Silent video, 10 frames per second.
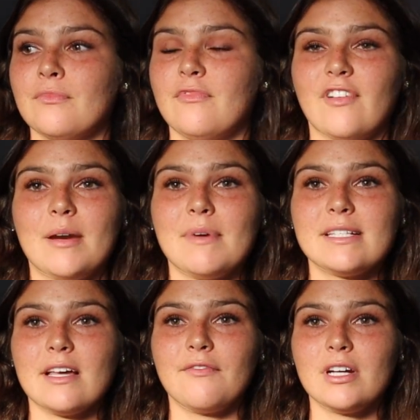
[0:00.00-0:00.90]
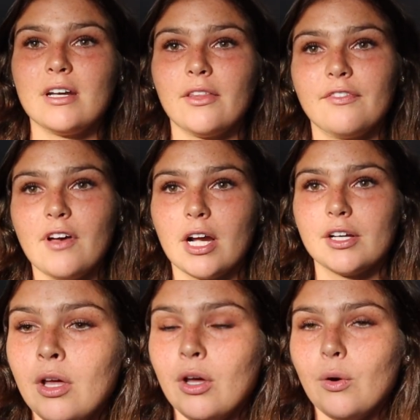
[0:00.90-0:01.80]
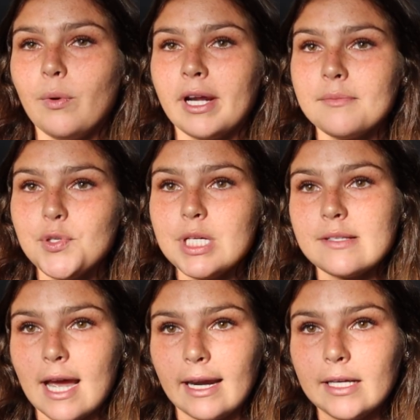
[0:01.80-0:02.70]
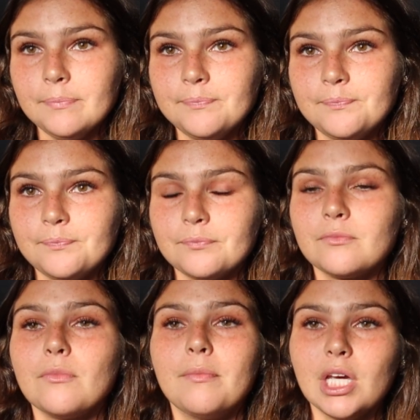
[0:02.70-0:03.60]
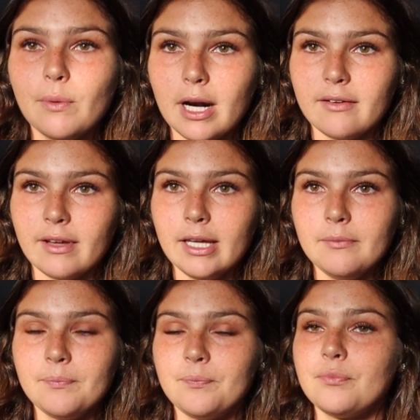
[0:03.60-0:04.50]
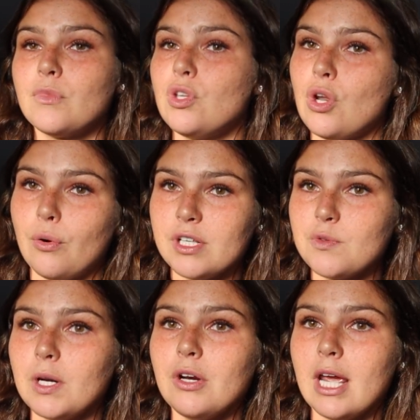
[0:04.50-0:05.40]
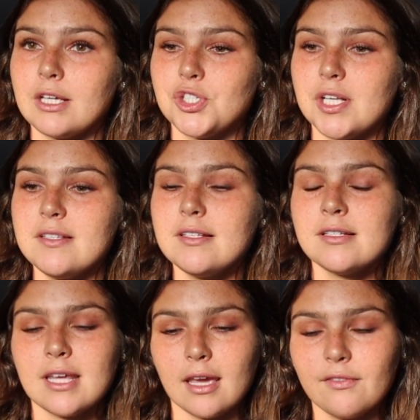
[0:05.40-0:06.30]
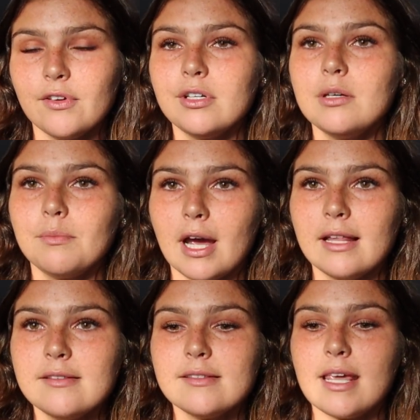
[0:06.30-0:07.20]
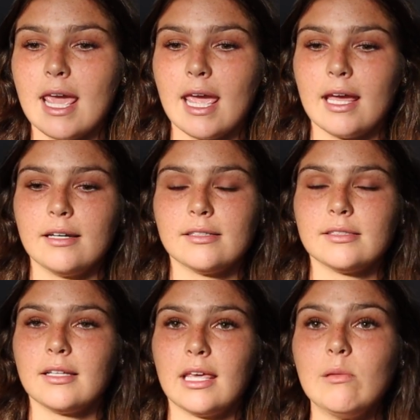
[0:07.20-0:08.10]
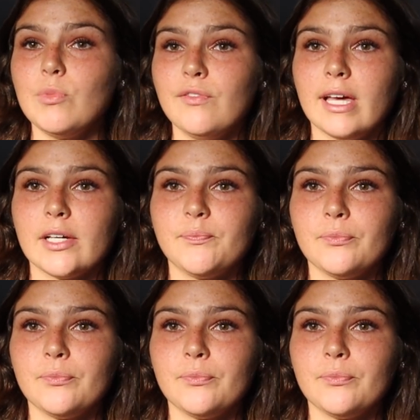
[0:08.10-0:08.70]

find myself in another funk. When it comes to anxiety, be aware of it, notice when you're anxious, take a few deep breaths, and keep moving.